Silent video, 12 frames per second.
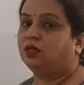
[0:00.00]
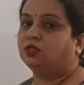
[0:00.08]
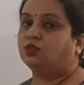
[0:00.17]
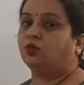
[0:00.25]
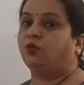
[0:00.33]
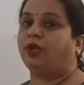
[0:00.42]

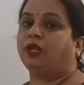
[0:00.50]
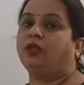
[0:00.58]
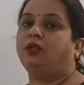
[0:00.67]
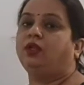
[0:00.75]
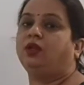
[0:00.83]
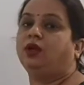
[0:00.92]
So
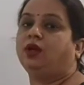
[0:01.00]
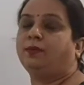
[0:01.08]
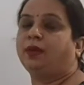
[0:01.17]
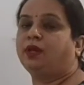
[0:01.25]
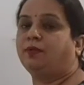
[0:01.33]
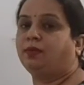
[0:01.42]
when you are
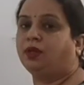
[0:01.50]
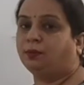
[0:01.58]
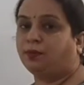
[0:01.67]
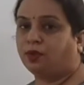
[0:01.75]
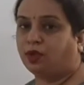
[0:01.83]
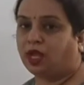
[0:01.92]
becoming
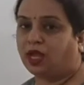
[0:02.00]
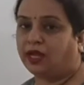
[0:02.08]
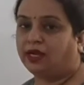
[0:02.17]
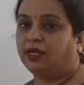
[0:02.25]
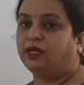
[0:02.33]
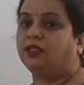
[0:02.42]

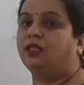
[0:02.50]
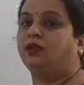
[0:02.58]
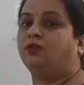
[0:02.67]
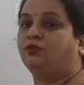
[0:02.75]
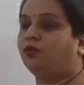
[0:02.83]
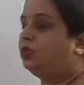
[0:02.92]
polite,
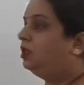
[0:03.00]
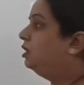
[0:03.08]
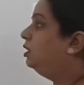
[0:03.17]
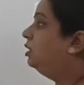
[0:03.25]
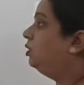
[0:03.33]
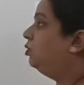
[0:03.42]
then
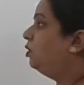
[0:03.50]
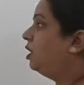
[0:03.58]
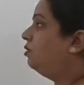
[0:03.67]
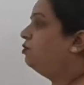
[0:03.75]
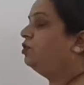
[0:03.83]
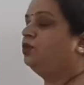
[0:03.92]
will, you
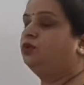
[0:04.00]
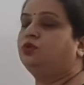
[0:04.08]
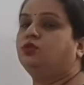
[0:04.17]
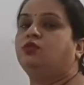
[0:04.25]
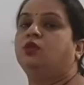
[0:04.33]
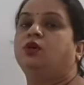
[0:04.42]
have to
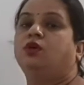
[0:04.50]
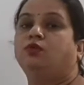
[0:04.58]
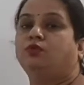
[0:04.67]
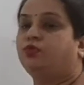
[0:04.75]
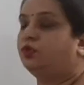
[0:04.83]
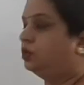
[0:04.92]
use
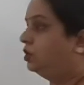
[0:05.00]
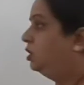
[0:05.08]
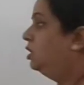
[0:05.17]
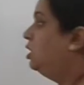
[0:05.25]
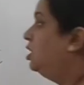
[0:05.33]
would.